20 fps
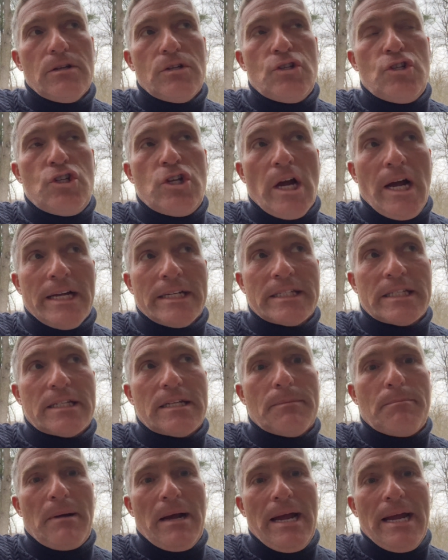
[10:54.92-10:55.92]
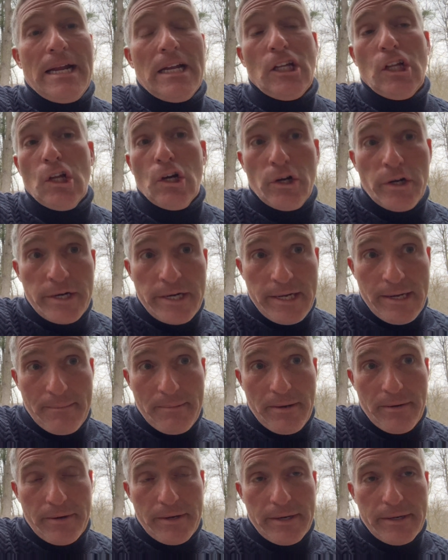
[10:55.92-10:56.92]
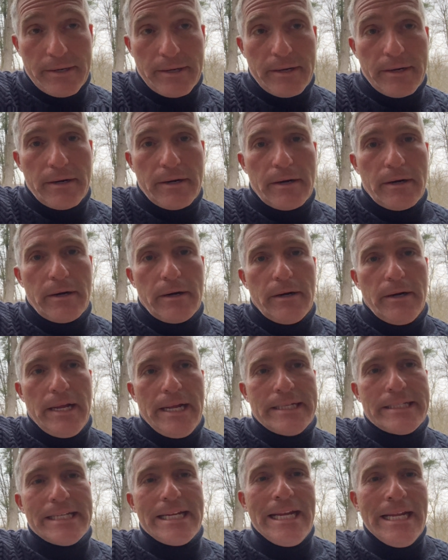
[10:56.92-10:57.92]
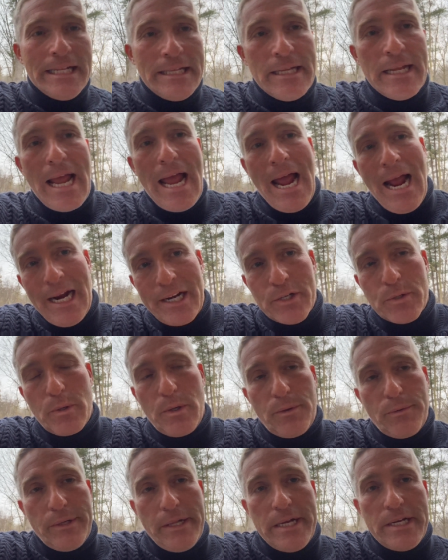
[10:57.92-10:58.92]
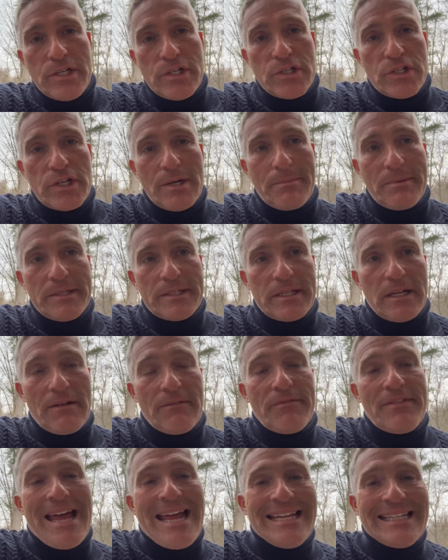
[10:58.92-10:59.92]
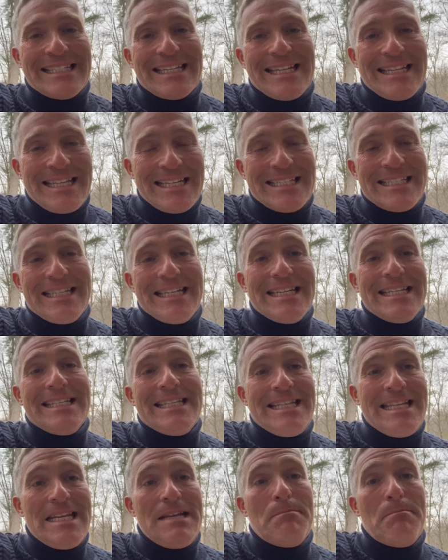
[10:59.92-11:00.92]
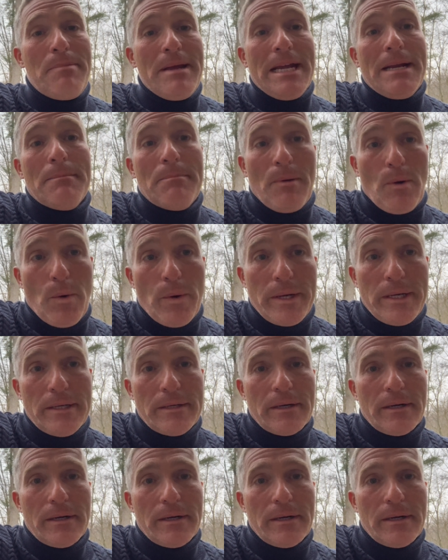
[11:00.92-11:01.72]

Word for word: just by learning about it it's in the actual relationship itself. That's this is the big point.